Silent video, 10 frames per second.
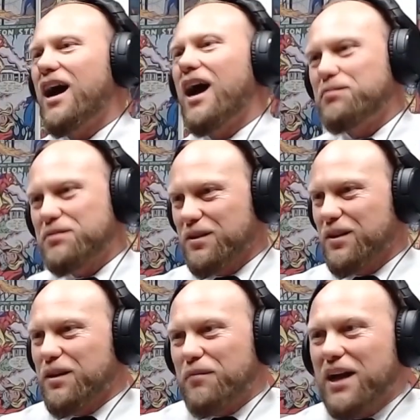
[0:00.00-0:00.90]

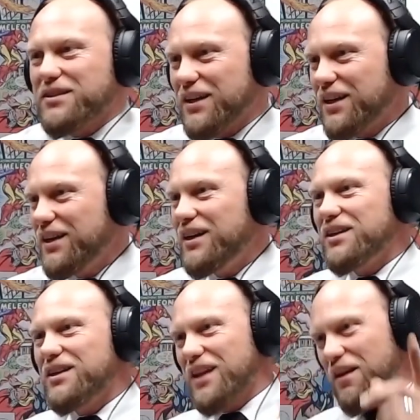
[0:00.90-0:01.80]
absolutely amazing.
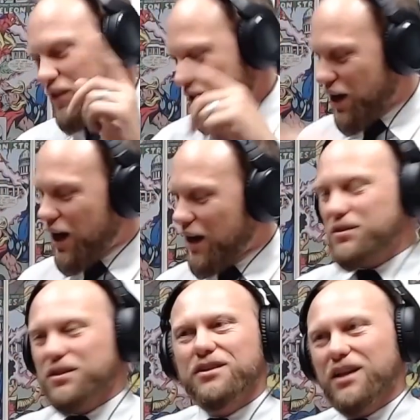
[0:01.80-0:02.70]
Never typed
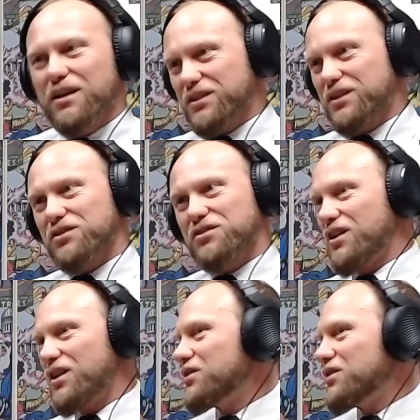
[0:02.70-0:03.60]
it, never did a
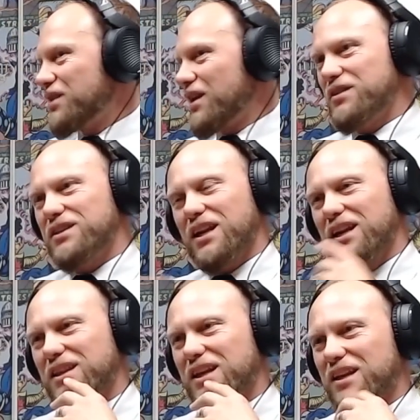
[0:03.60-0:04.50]
search, never did
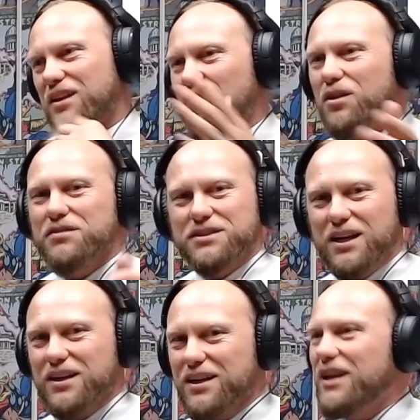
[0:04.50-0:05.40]
anything. Then all of a
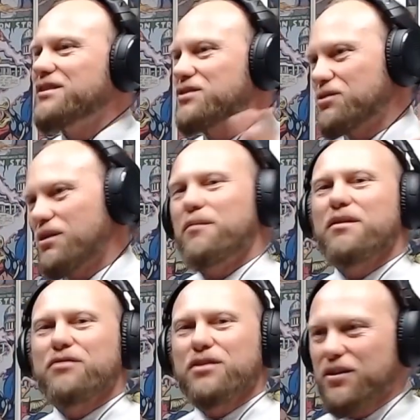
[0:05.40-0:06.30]
sudden, Instagram,
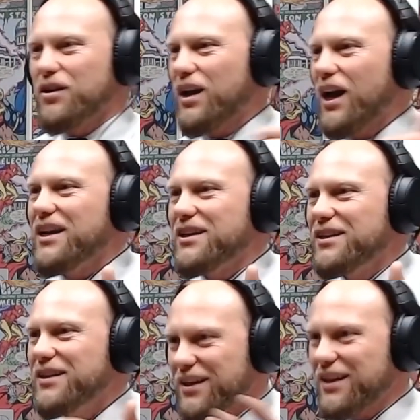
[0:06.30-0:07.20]
every third ad
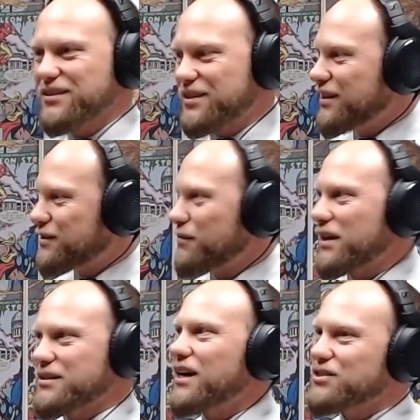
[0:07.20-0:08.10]
is these
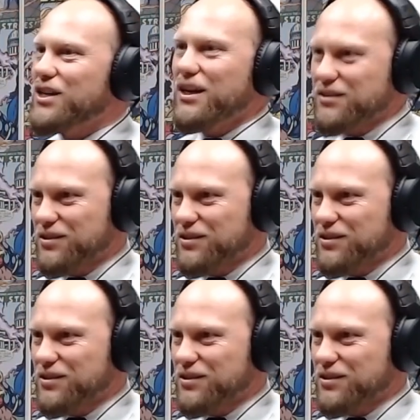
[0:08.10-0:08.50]
massage guns. Because